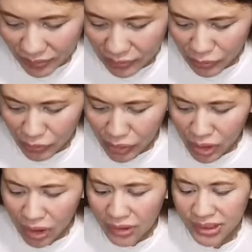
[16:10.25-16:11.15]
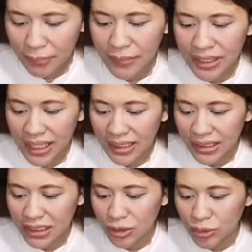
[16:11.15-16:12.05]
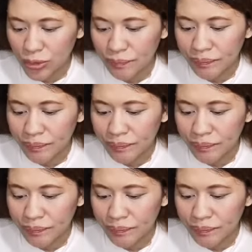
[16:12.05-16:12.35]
No? Sabi nga dito,